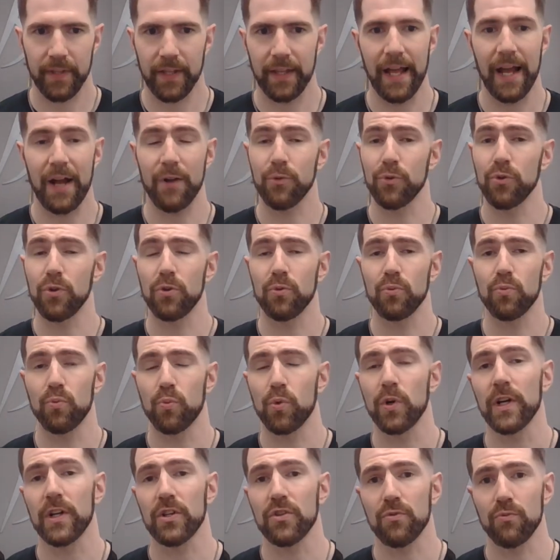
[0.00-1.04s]
That rule
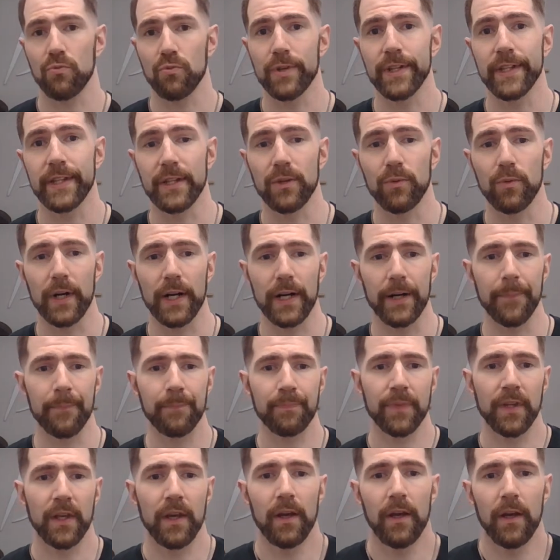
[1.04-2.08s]
works really well.
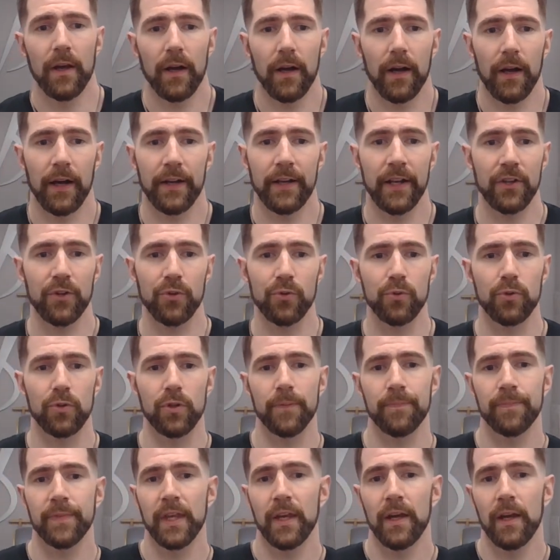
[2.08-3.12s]
Another
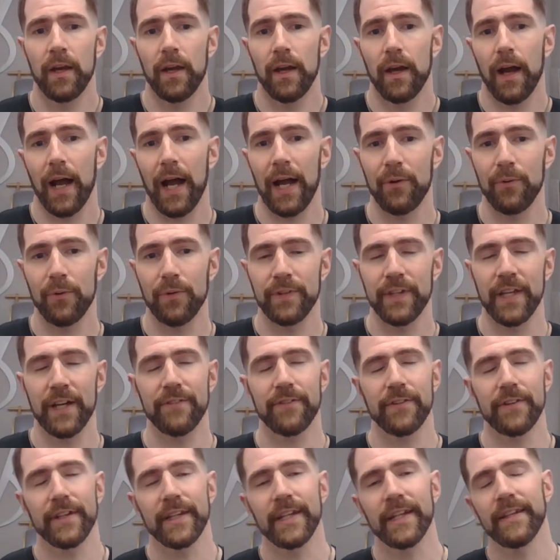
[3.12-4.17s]
rule, I will
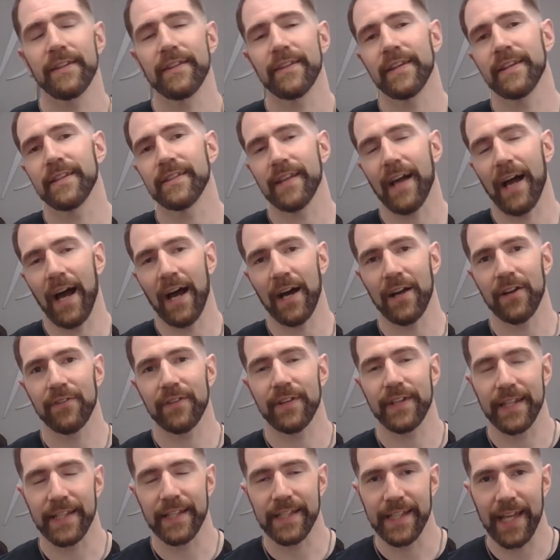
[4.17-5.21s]
never eat things out of a
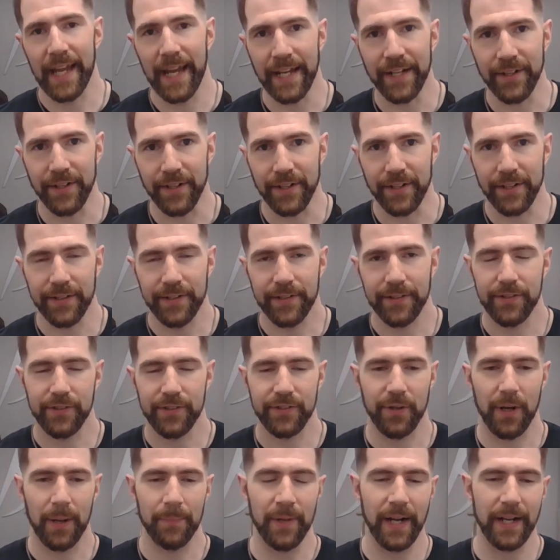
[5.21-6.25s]
container.
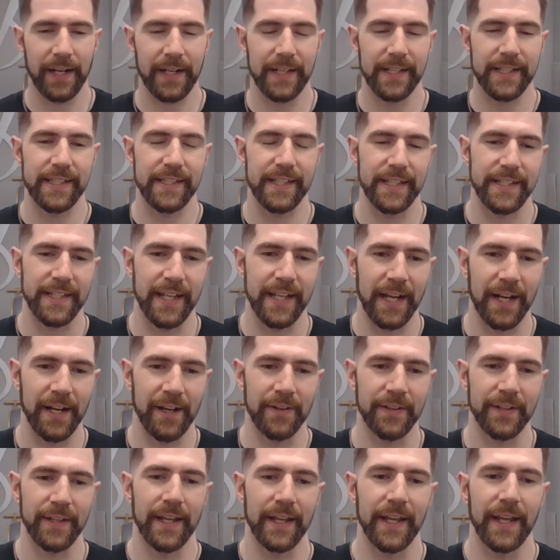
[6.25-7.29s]
So I'm not going to sit
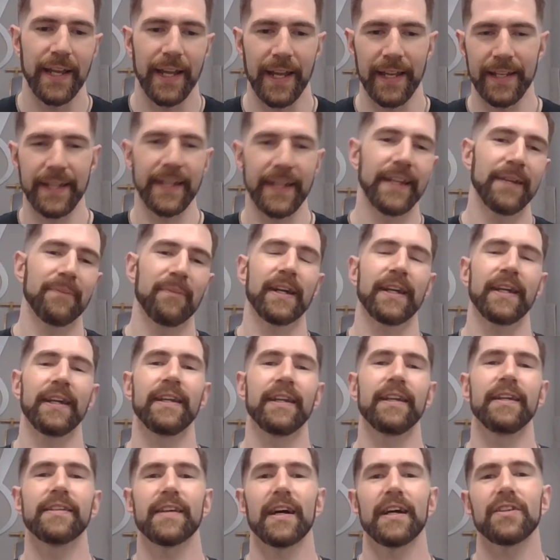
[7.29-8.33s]
down and eat my
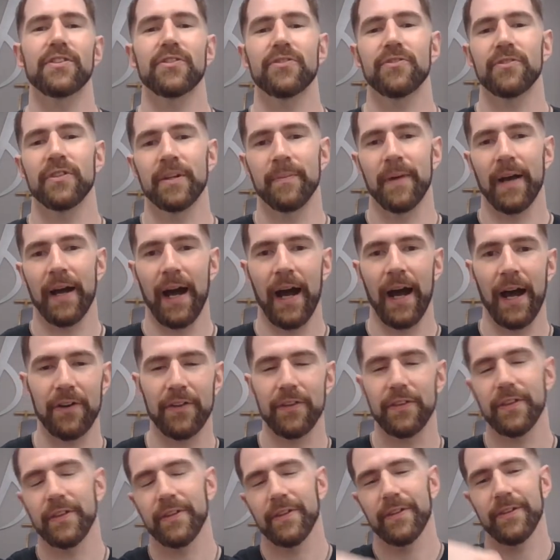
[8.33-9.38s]
Edie's ice cream out
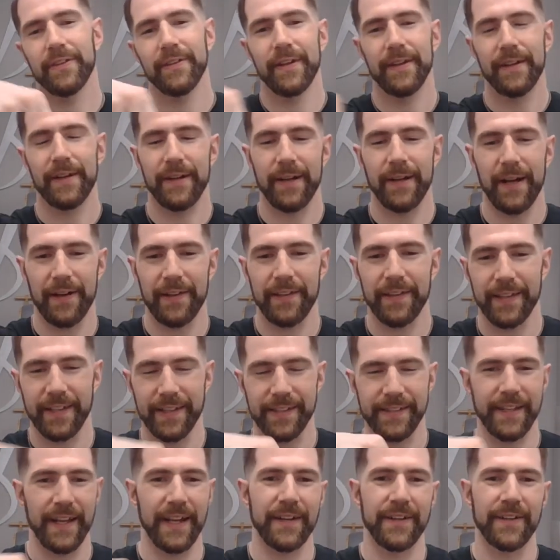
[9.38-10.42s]
of the
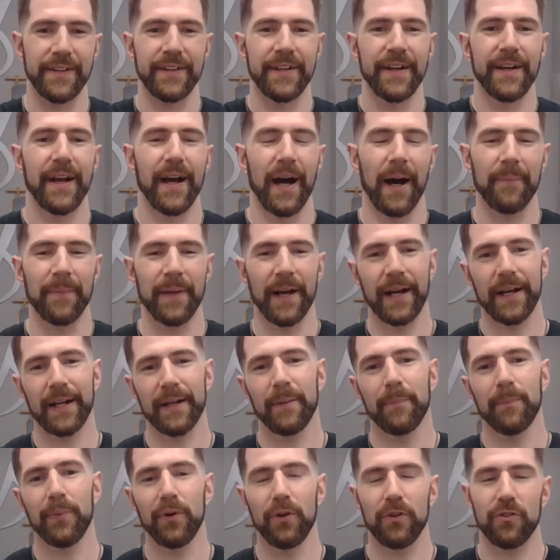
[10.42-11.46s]
container. I'm not
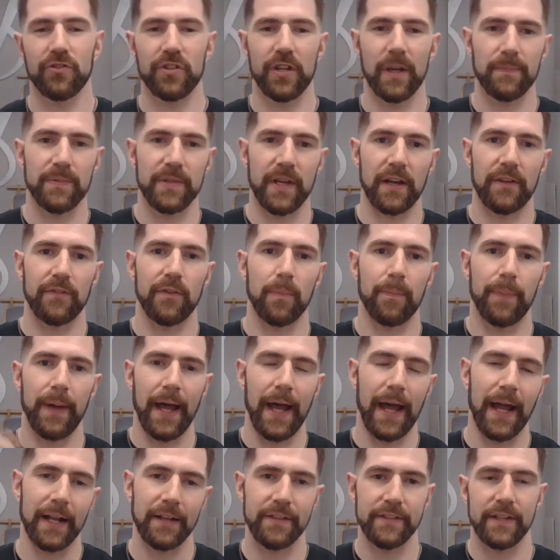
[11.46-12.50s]
going to pull chips out of a
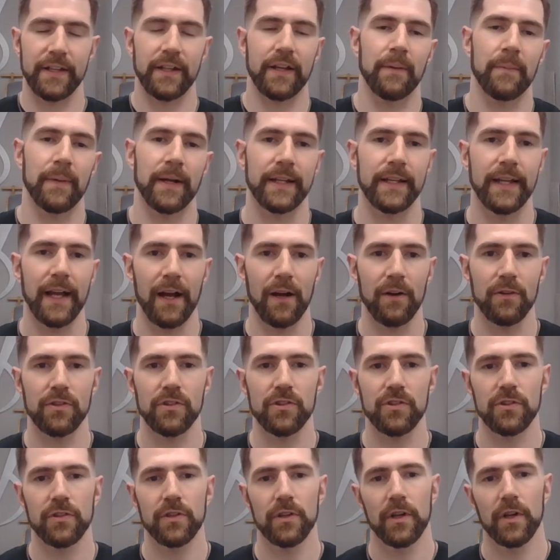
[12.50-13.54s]
bag sitting on my
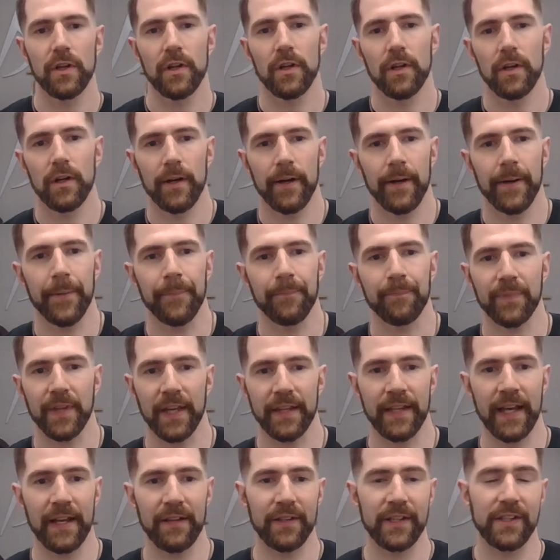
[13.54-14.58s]
couch.
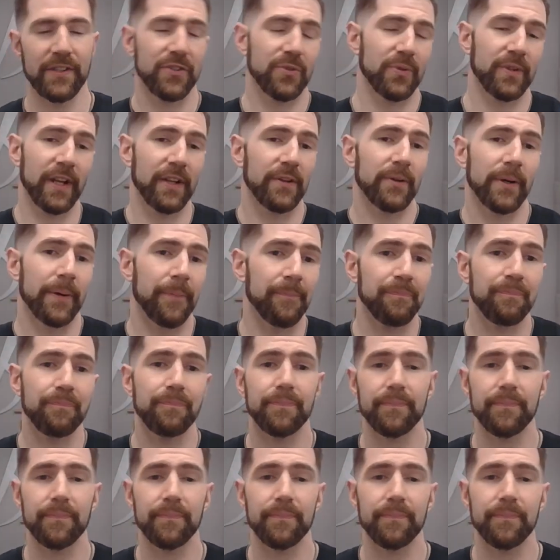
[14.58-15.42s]
And that leads to another one.